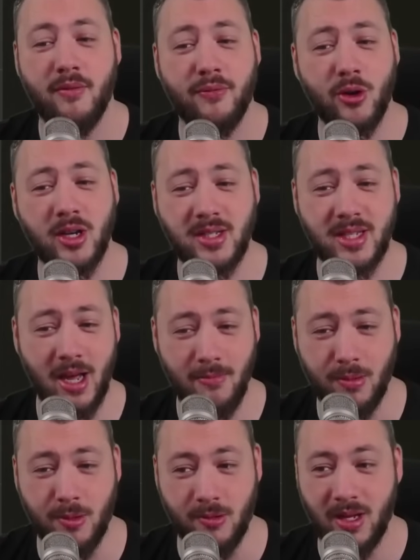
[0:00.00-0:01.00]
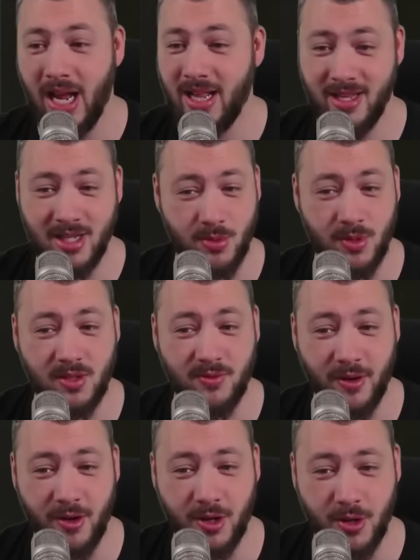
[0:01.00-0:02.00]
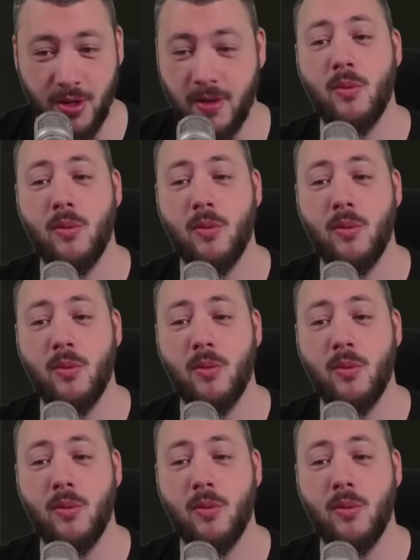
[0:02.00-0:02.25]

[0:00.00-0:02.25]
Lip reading: For example, and this one is very good,